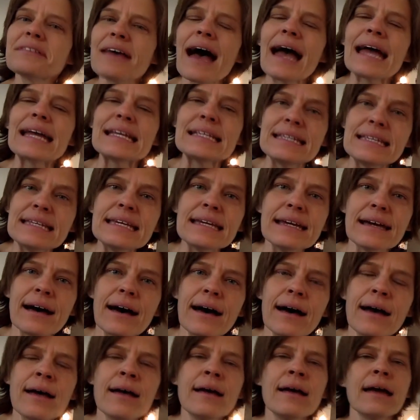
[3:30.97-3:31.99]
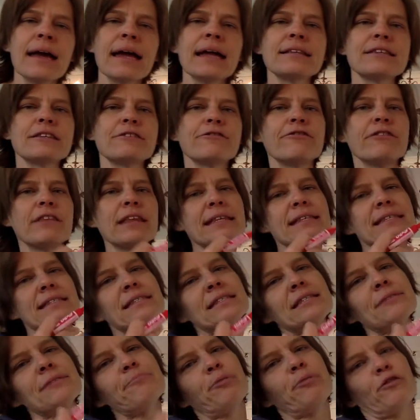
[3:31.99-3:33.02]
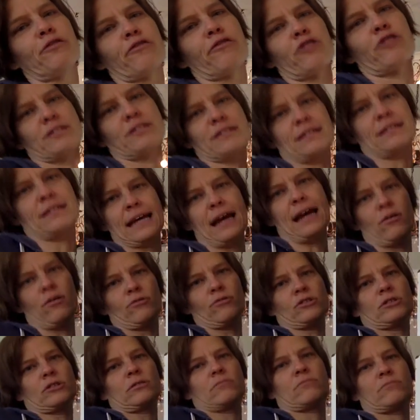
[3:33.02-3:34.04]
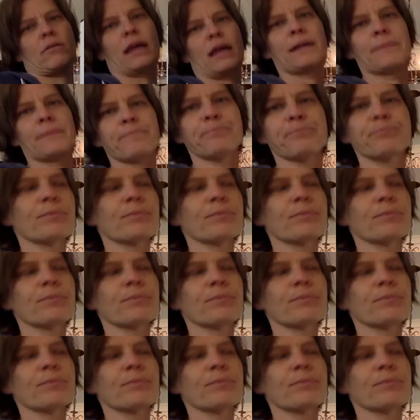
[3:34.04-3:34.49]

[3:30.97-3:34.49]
idea, it's simple for us to count, right?